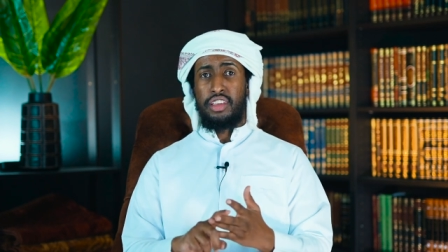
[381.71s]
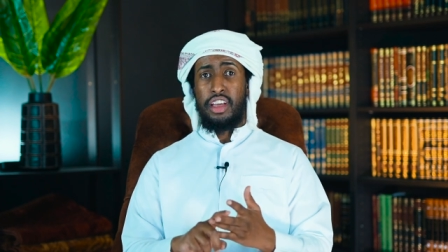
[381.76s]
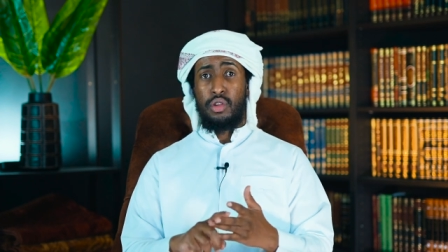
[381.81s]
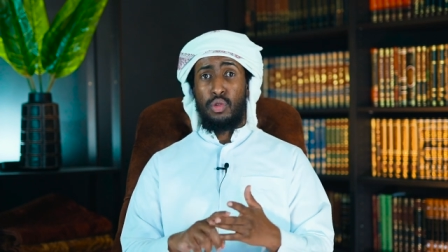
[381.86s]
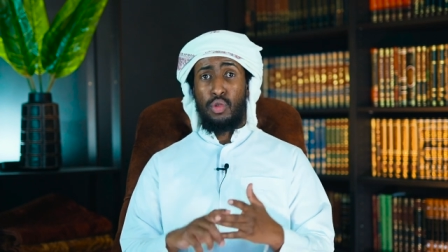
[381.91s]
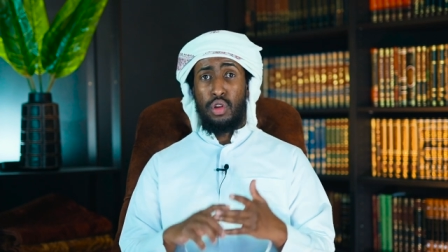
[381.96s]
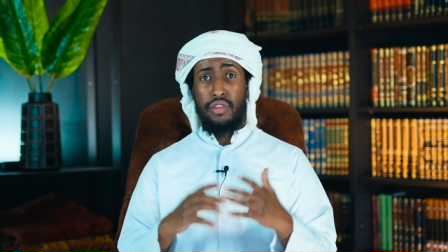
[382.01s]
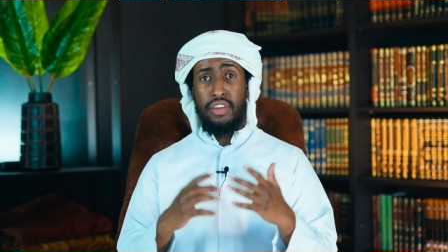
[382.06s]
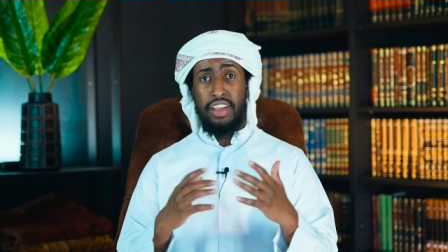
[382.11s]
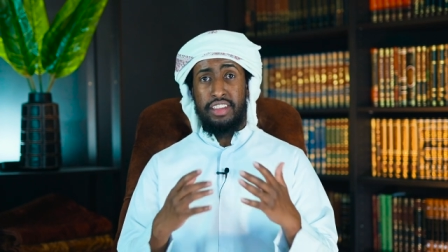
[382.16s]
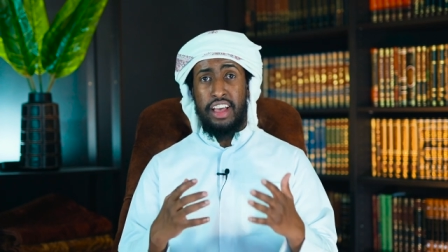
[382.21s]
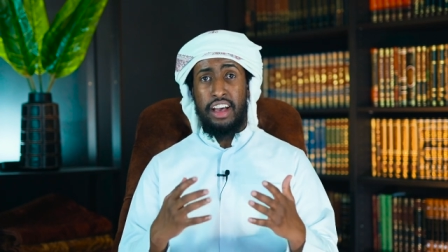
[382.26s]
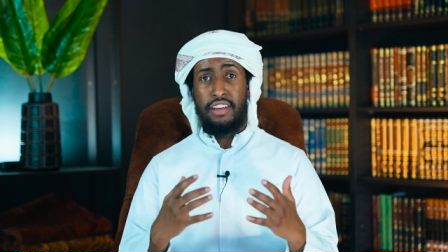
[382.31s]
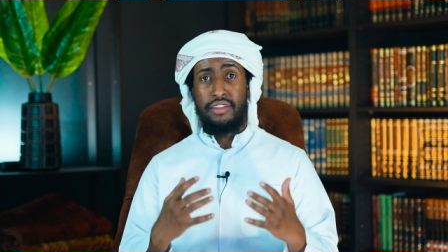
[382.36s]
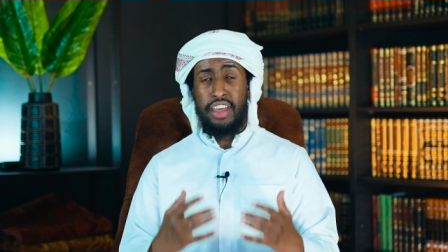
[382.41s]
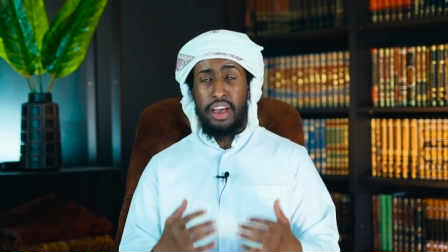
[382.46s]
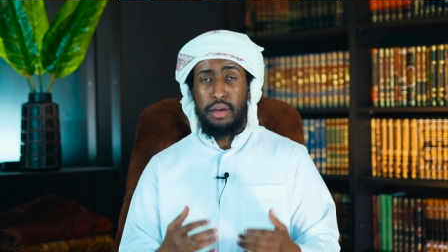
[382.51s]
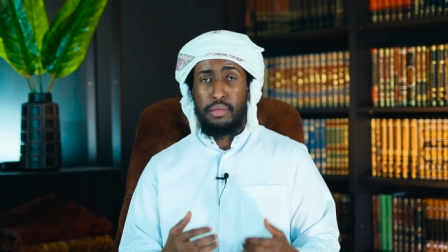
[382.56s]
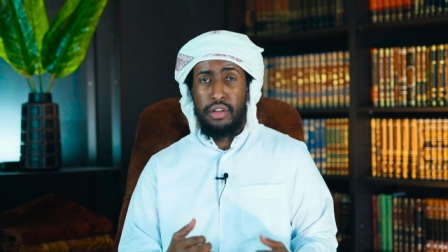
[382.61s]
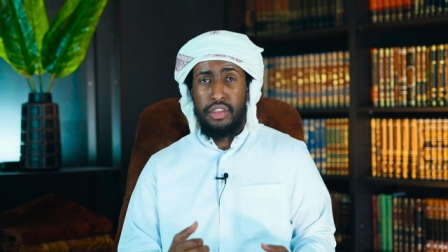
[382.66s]
And all of us have
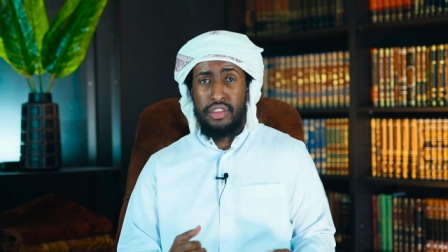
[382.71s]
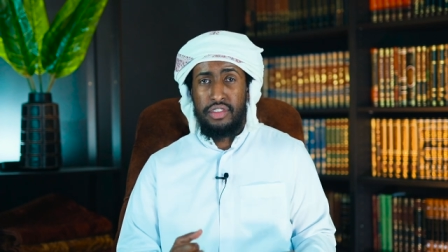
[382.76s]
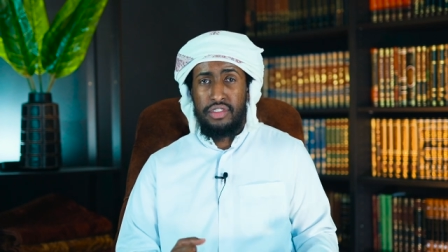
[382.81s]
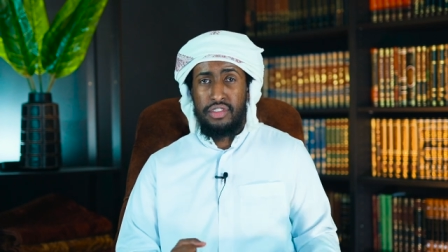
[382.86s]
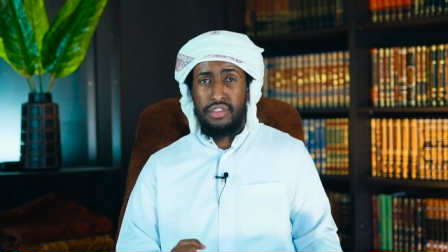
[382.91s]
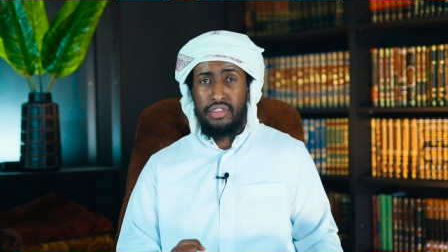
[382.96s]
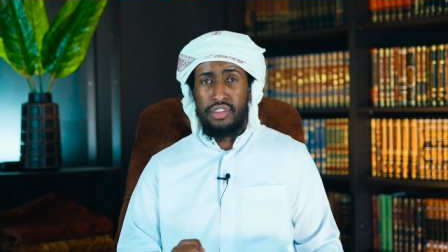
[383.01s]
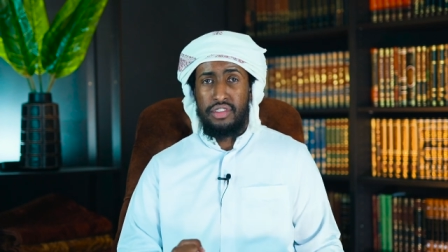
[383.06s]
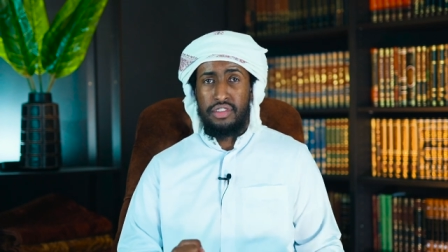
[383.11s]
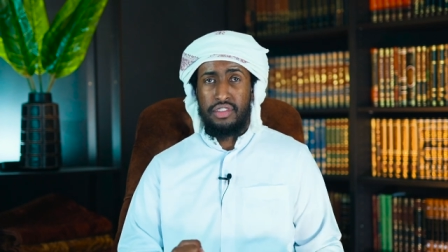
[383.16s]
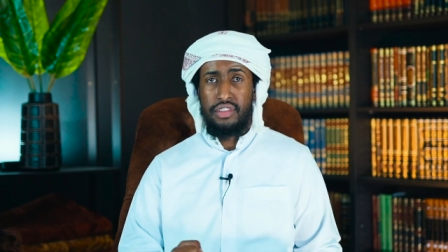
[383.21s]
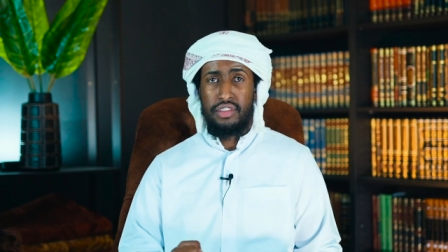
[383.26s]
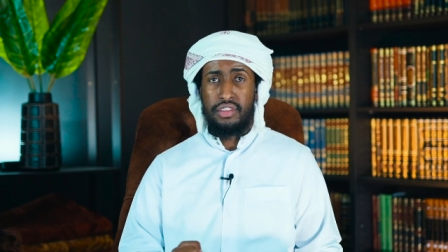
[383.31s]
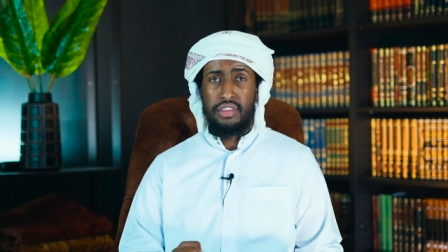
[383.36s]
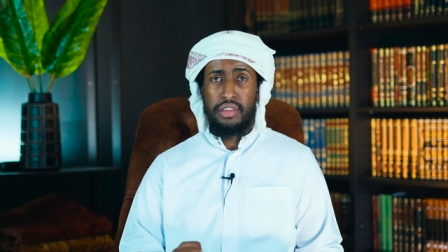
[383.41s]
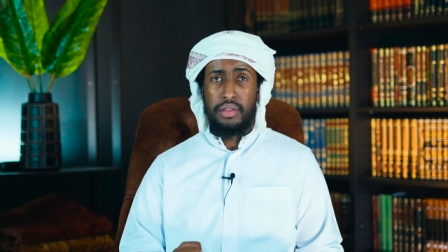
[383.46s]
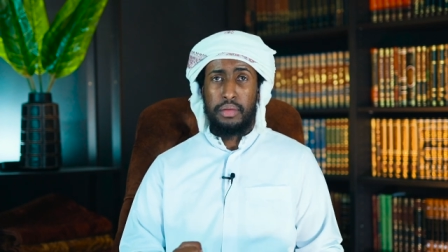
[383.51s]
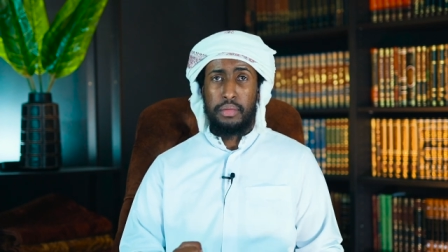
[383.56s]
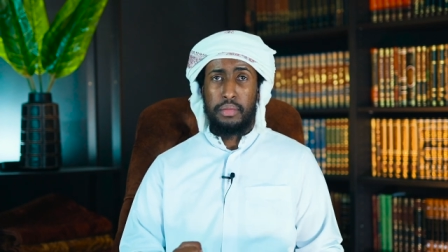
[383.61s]
that, brothers and sisters.